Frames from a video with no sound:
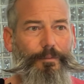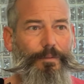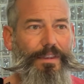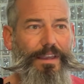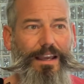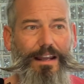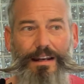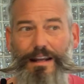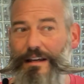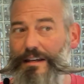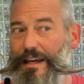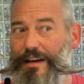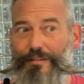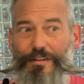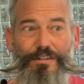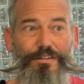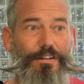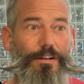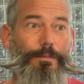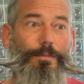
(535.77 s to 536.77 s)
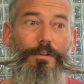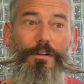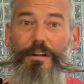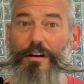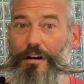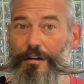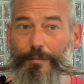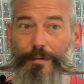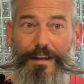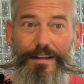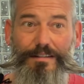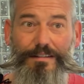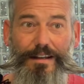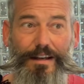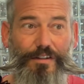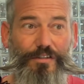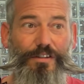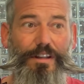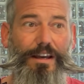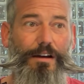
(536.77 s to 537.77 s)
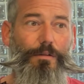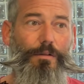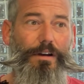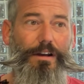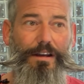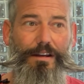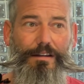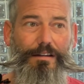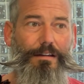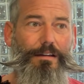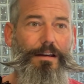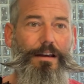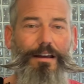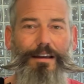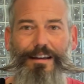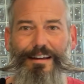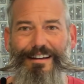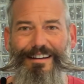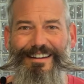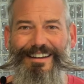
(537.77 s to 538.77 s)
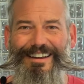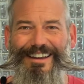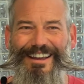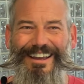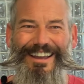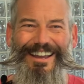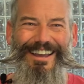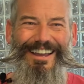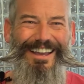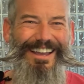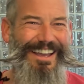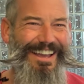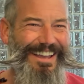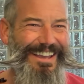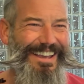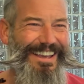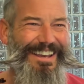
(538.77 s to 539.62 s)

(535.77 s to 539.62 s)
and now you have a super long mustache that way.